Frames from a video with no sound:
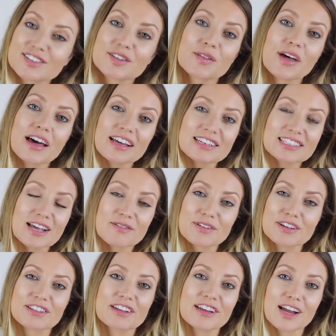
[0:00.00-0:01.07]
So that is
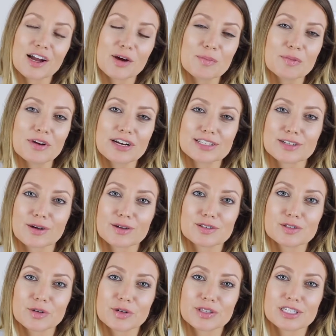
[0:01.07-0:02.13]
everything. I hope you guys all
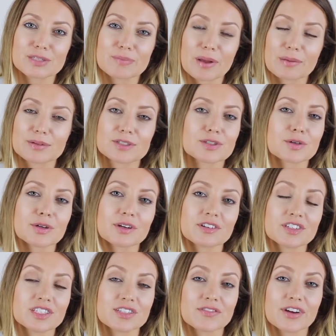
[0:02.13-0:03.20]
enjoyed this makeup
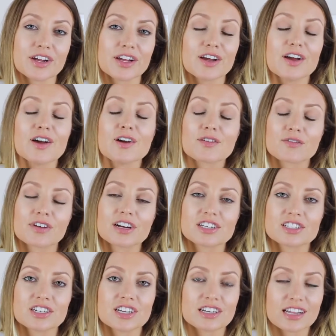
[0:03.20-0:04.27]
tutorial. Just a very
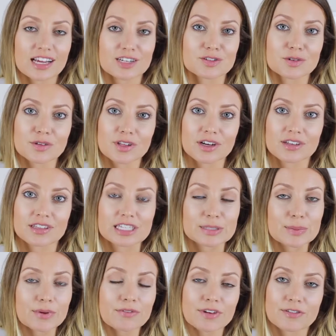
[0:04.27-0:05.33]
fresh and natural look
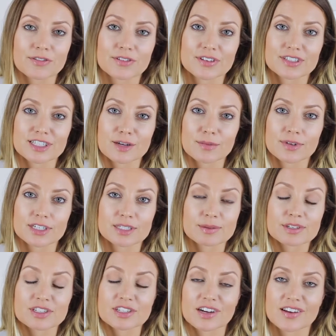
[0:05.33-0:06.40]
that's perfect for the summer,
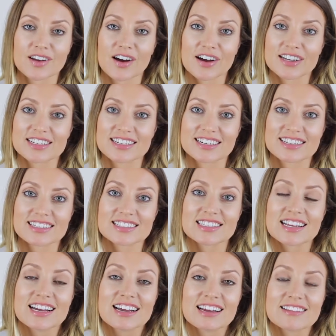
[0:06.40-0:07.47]
especially on hot
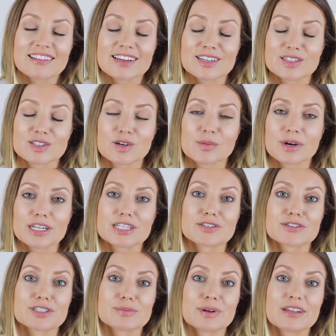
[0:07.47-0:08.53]
days. Thanks so
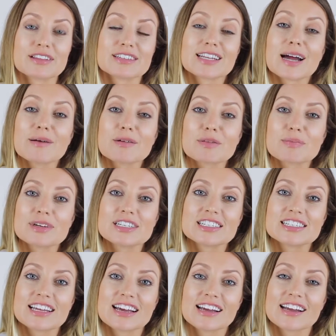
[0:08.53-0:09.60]
much for spending the time with me
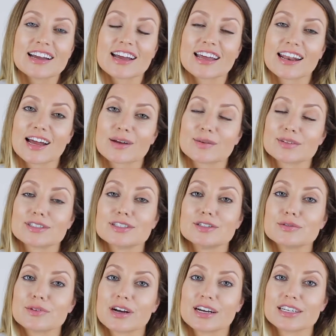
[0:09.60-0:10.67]
today, and I will see
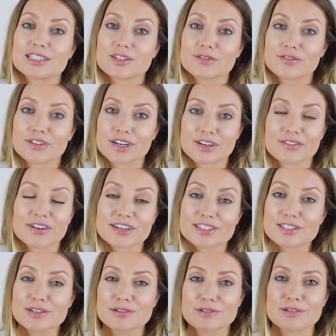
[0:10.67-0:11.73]
you guys very, very
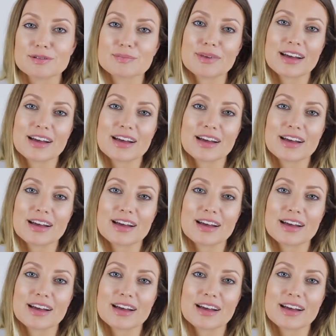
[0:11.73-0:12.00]
soon.